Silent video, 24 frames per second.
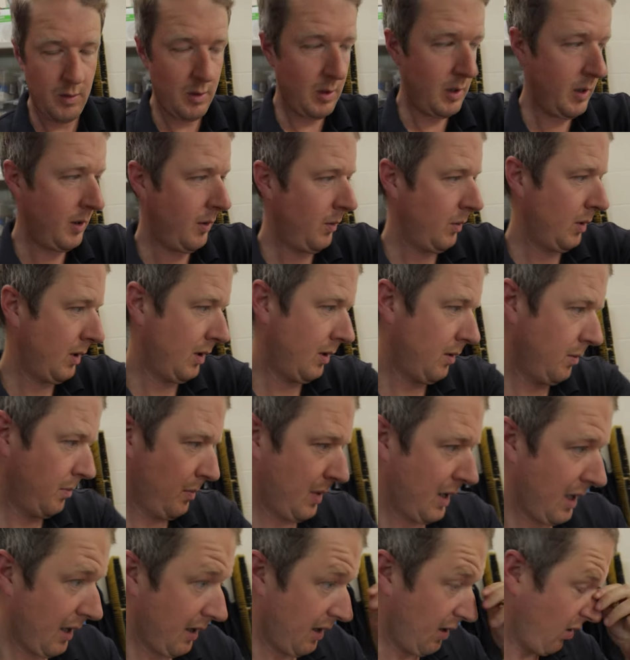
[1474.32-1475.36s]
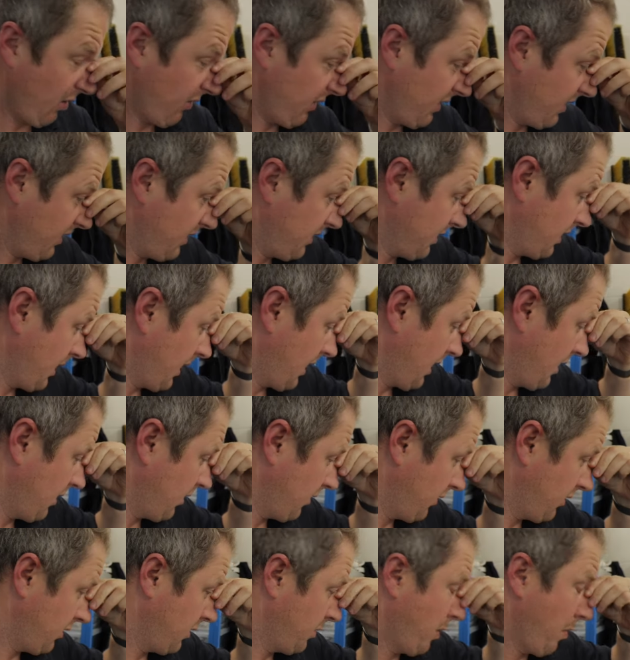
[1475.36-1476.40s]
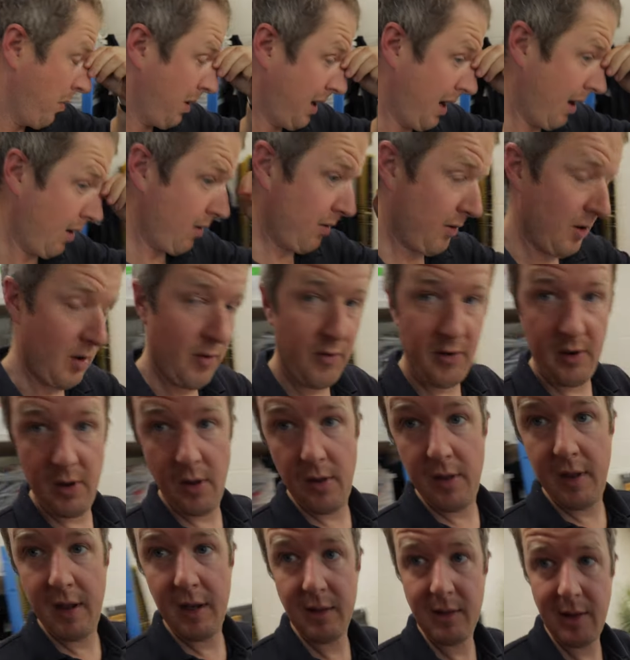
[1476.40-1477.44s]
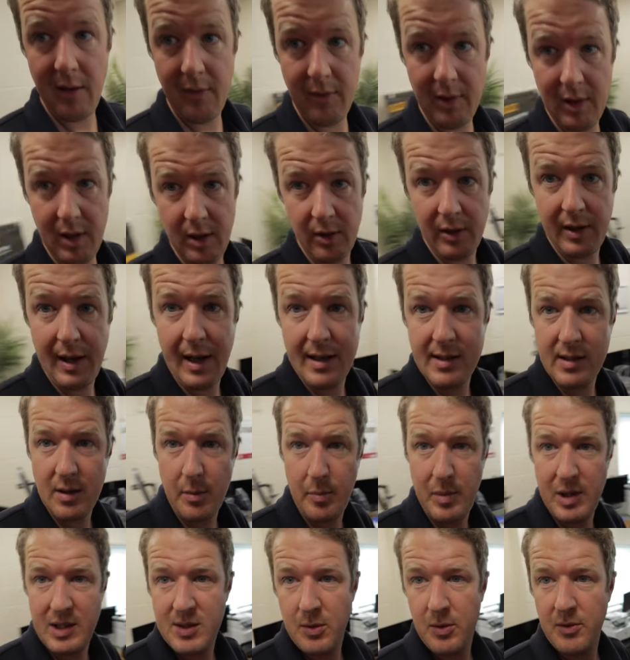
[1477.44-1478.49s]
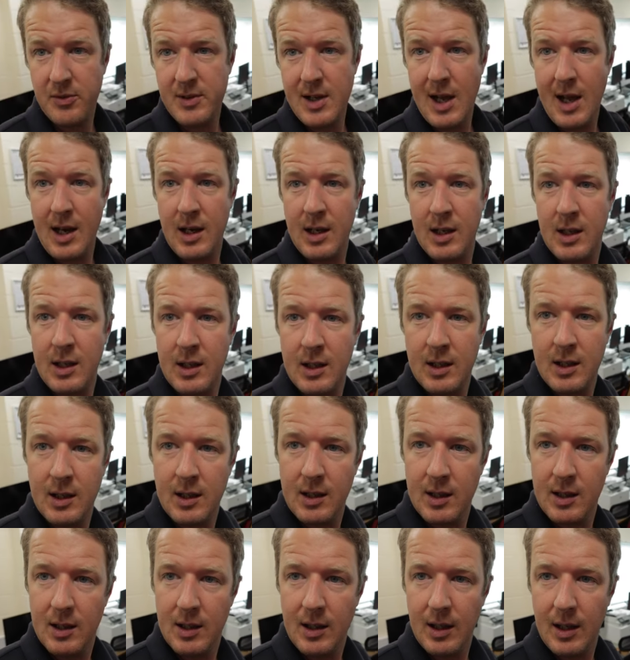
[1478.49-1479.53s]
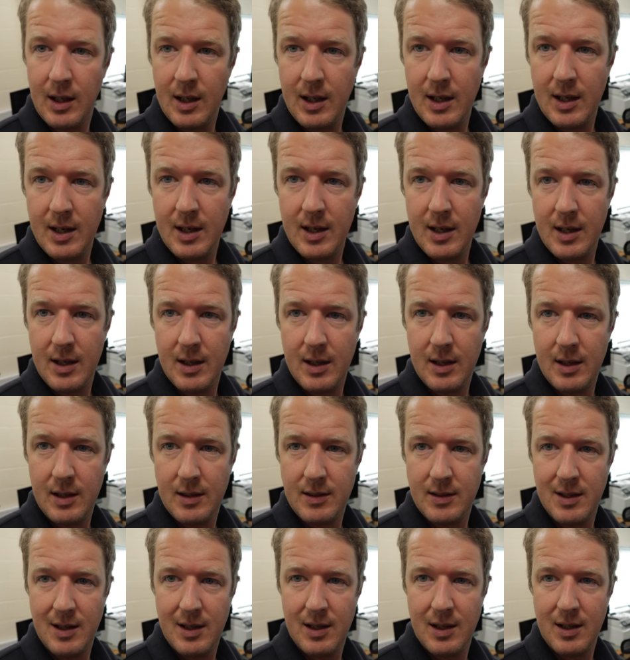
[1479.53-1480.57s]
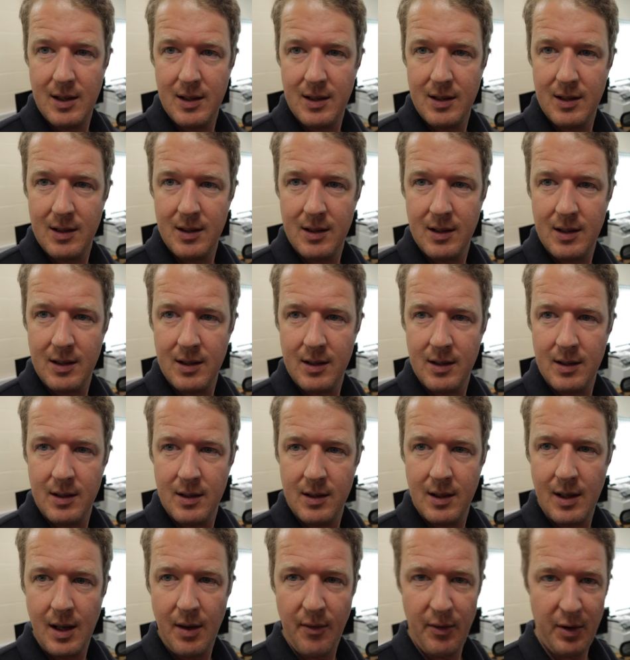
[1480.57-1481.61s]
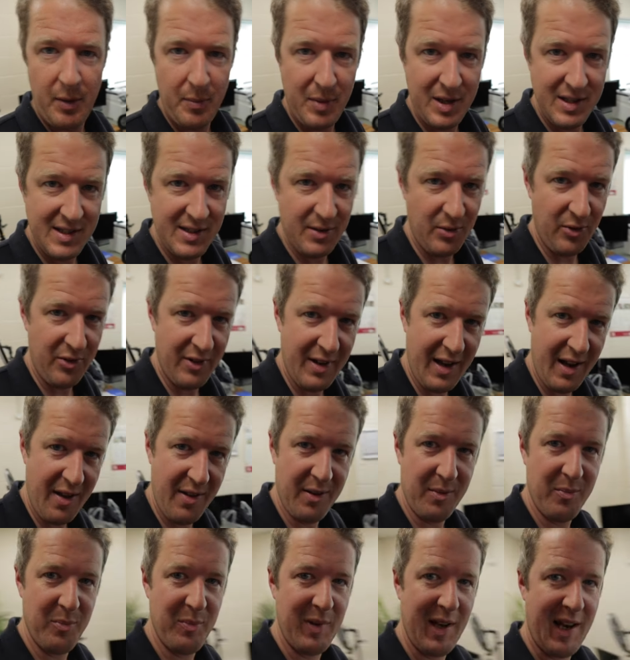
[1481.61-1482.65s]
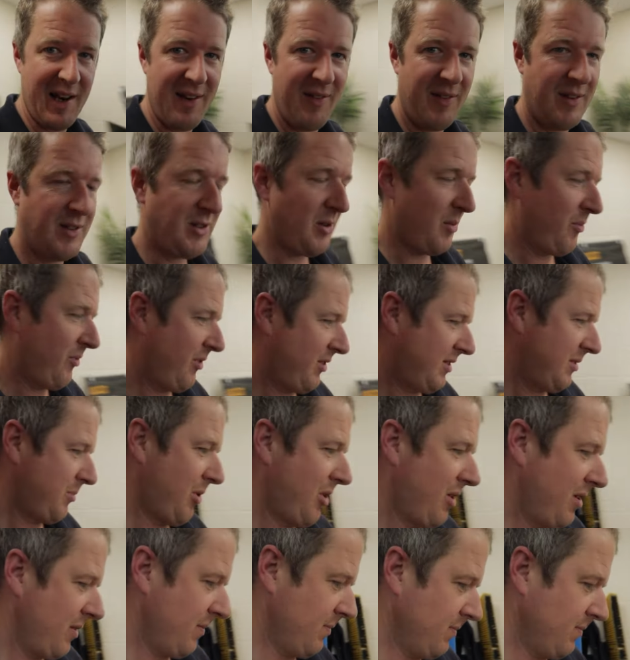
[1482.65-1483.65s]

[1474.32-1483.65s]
All right, well, I'm back at the office and I've just been playing through a few things, having a little catch-up meeting with Dan. Lee is here, having a meeting with Nathan, planning the job for tomorrow,